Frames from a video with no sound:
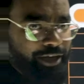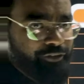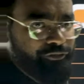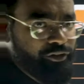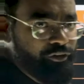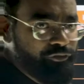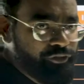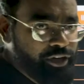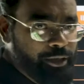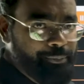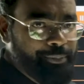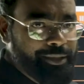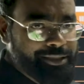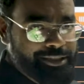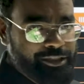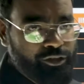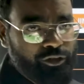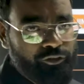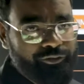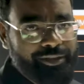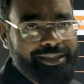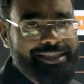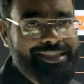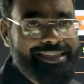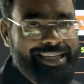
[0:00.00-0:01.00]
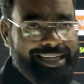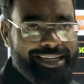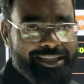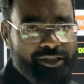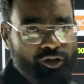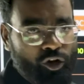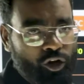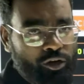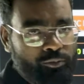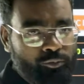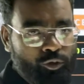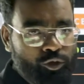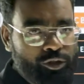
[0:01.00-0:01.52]
like, 50% of these
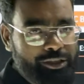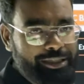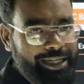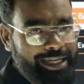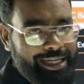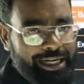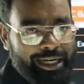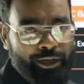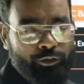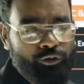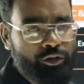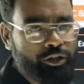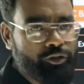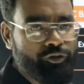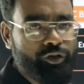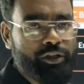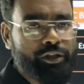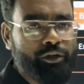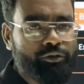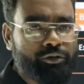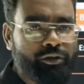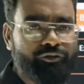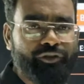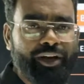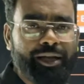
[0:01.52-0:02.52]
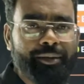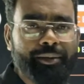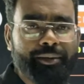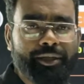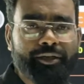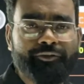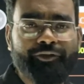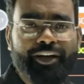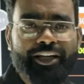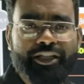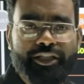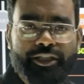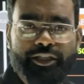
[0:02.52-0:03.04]
things, almost like around
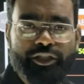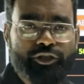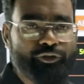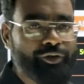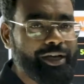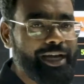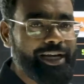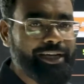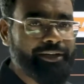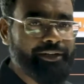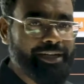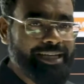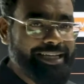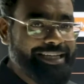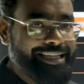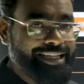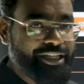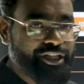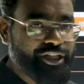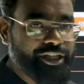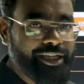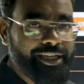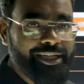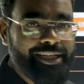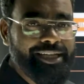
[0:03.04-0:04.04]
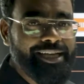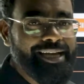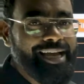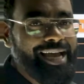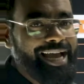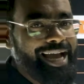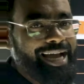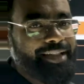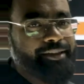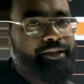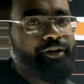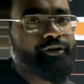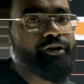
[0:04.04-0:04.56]
3,500 questions you get initially,
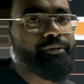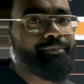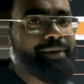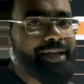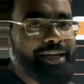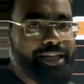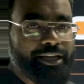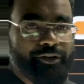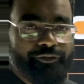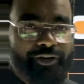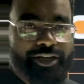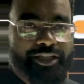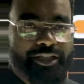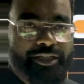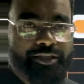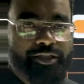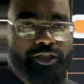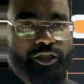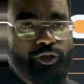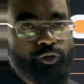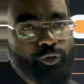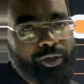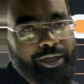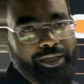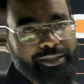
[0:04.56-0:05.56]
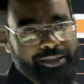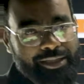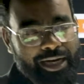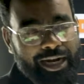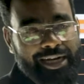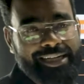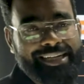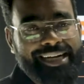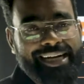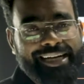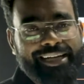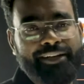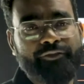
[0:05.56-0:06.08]
and the remaining questions you get,
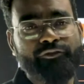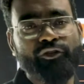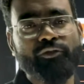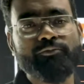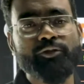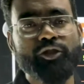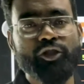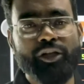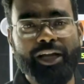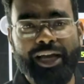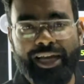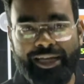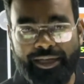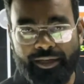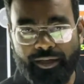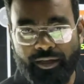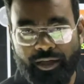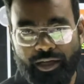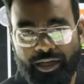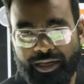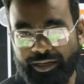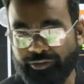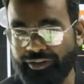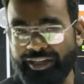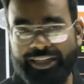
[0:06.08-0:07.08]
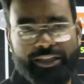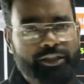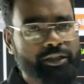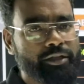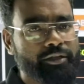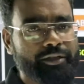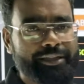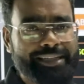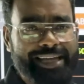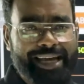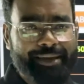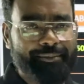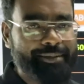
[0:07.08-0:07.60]
start getting from July,
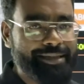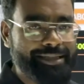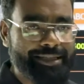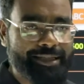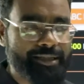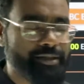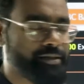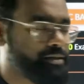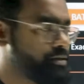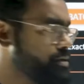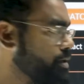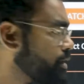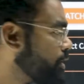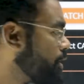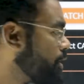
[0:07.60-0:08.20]
each day basis.